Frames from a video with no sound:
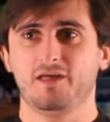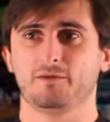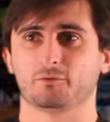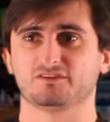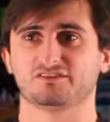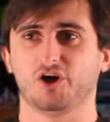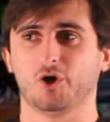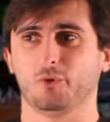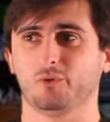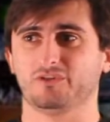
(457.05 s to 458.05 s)
There was
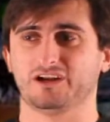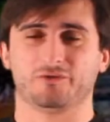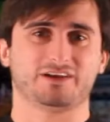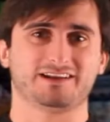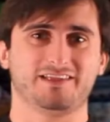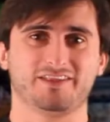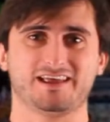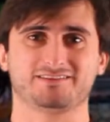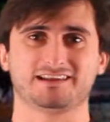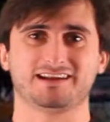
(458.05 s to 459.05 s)
no, you know, they,
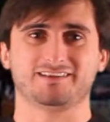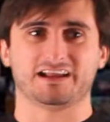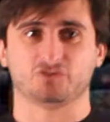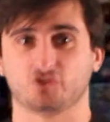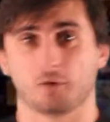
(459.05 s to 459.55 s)
they, they didn't like